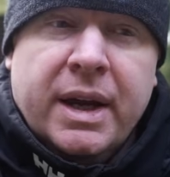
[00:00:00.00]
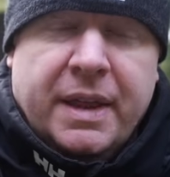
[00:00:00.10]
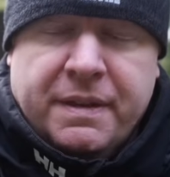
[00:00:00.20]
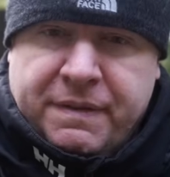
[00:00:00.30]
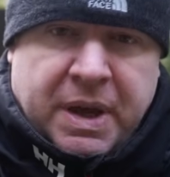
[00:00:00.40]

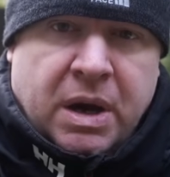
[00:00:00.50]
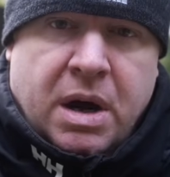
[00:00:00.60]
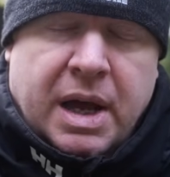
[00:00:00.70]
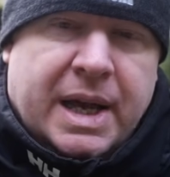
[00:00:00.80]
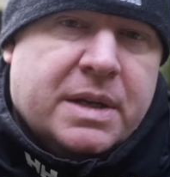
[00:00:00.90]
And the
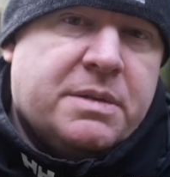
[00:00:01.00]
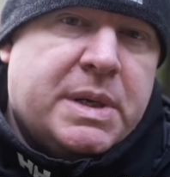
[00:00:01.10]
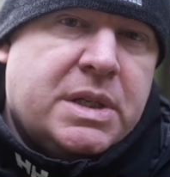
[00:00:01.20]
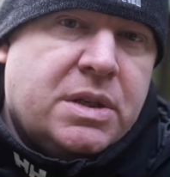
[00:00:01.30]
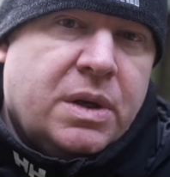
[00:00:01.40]
VR allows
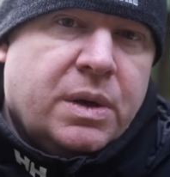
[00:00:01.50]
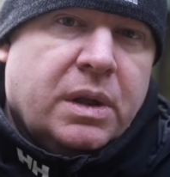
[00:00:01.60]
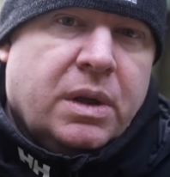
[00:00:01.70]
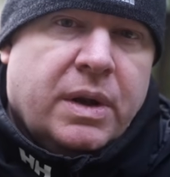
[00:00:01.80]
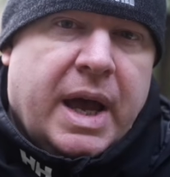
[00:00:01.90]
me to do a
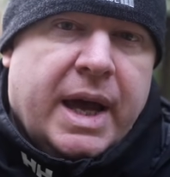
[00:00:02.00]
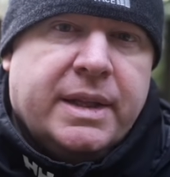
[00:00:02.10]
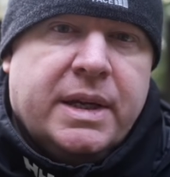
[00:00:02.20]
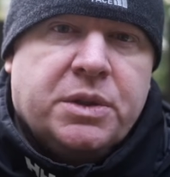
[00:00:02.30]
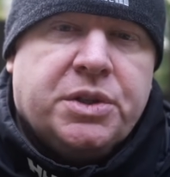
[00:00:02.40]
lot of
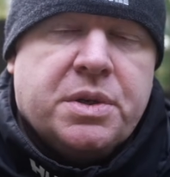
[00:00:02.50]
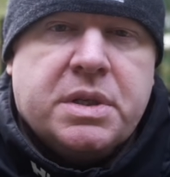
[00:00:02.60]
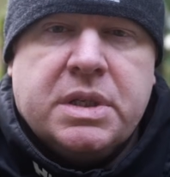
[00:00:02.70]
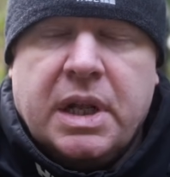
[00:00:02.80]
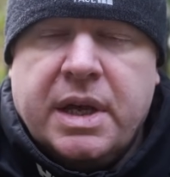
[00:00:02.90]
handheld shots
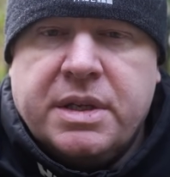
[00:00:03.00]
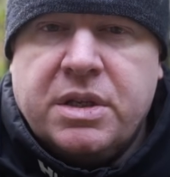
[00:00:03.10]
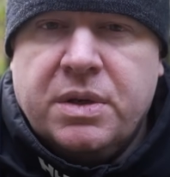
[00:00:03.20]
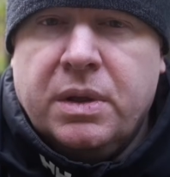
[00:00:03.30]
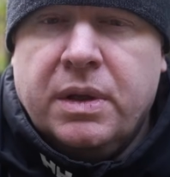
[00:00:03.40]
because I like to
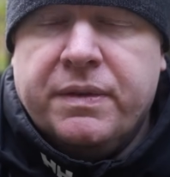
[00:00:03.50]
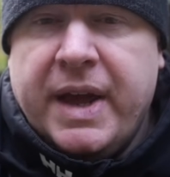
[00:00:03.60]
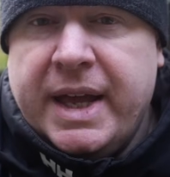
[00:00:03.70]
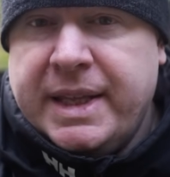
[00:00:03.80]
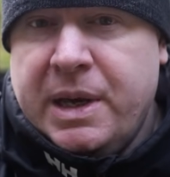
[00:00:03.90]
do a lot of
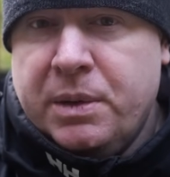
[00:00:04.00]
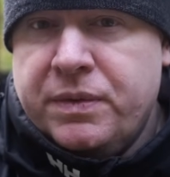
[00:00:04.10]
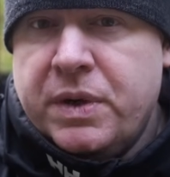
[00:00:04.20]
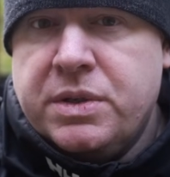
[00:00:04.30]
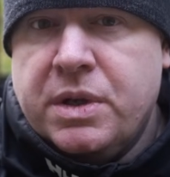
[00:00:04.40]
handheld
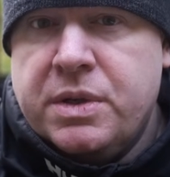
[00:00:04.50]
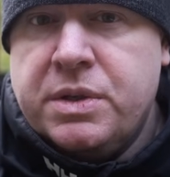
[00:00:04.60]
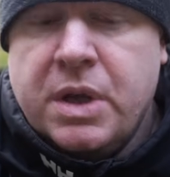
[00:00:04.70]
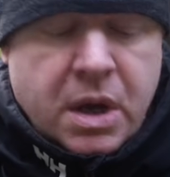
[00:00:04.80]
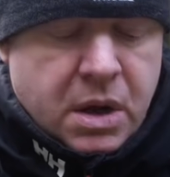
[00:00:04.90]

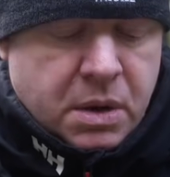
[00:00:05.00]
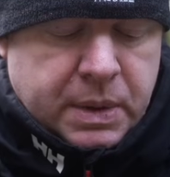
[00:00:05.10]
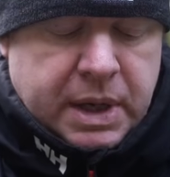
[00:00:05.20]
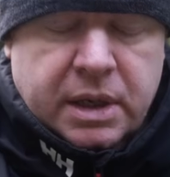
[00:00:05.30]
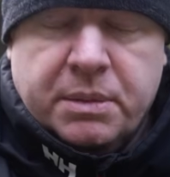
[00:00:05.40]
photos
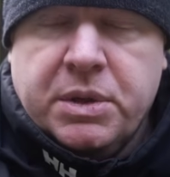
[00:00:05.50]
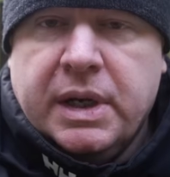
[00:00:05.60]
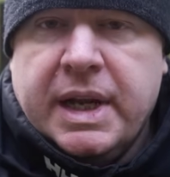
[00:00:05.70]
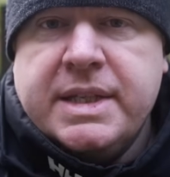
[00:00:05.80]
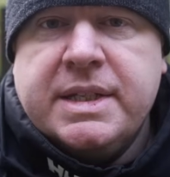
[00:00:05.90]
when I'm
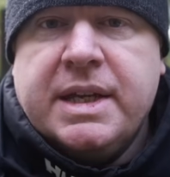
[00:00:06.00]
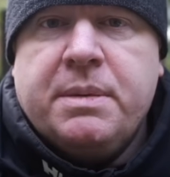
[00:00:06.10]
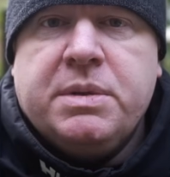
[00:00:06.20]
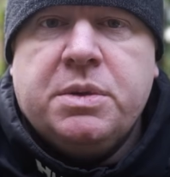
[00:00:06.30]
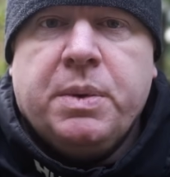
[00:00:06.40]
doing
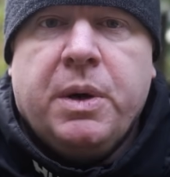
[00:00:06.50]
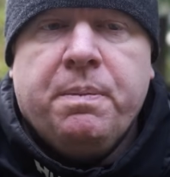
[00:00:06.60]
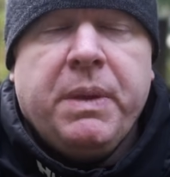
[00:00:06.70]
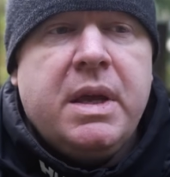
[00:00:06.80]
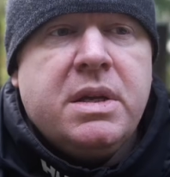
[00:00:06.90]
landscapes as well.